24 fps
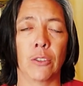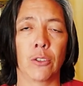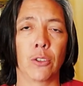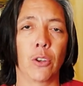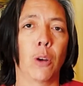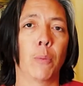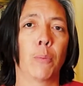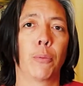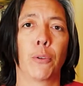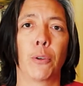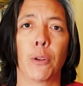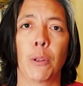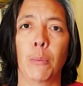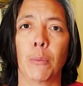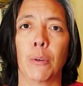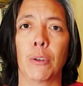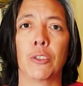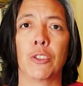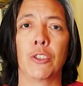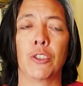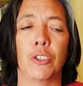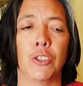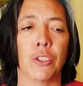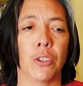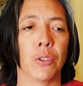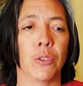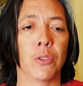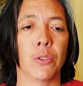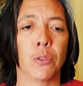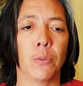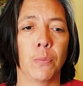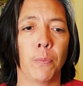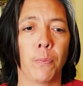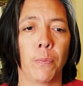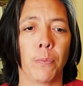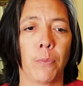all pretty much
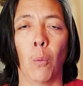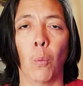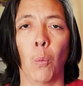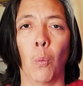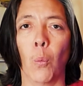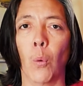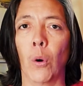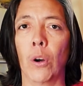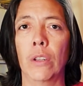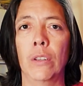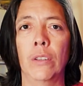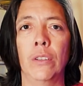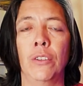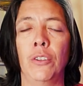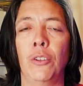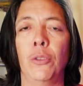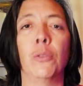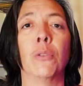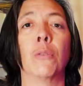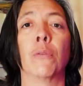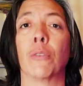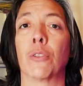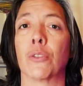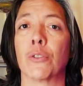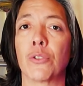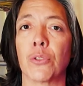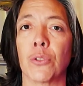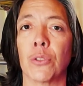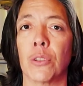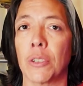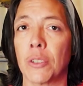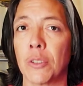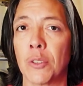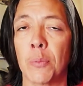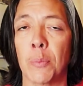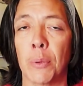just one
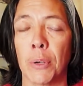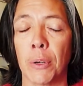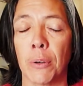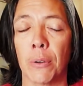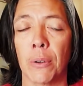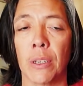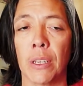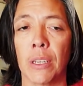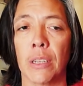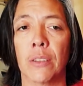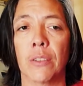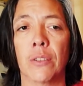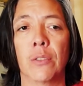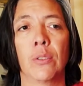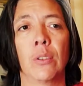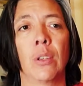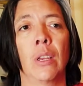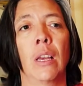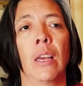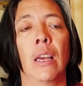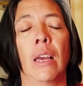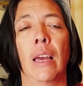universal experience.